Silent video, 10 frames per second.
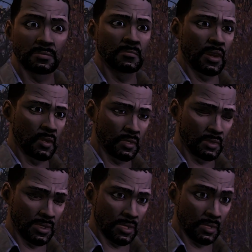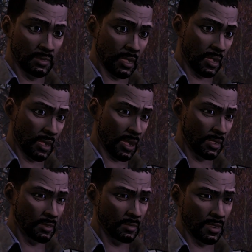Hey man, we're still looking around
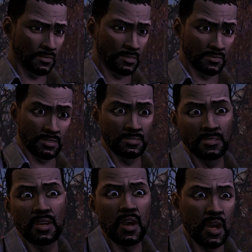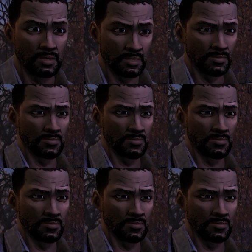and haven't figured much out